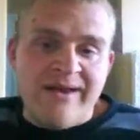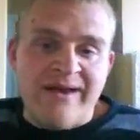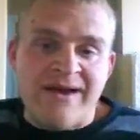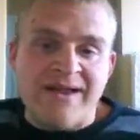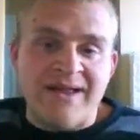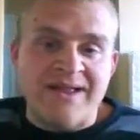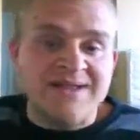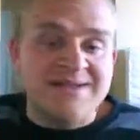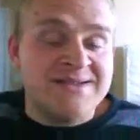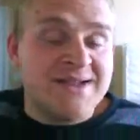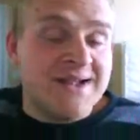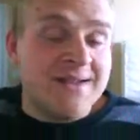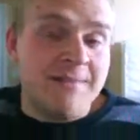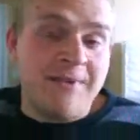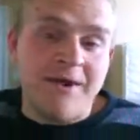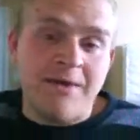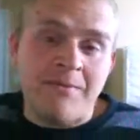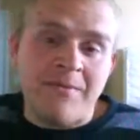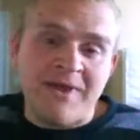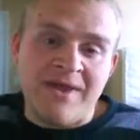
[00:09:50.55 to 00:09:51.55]
It's not
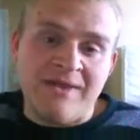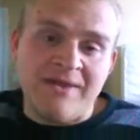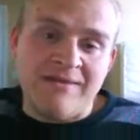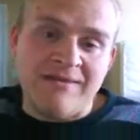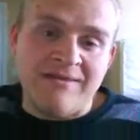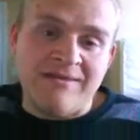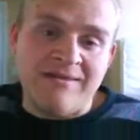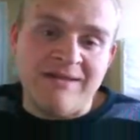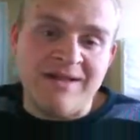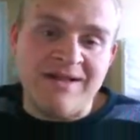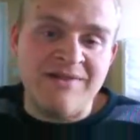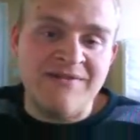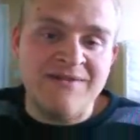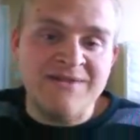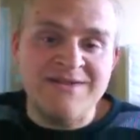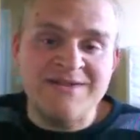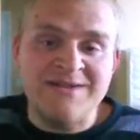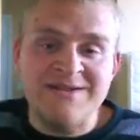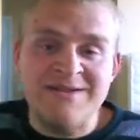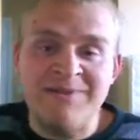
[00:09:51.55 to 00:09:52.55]
about me. None of
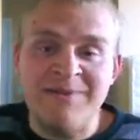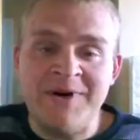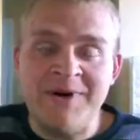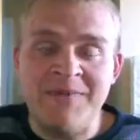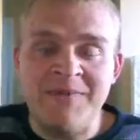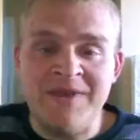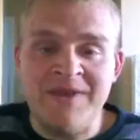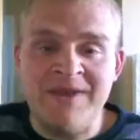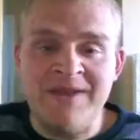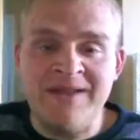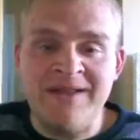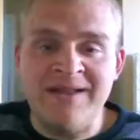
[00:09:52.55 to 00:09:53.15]
this is about me.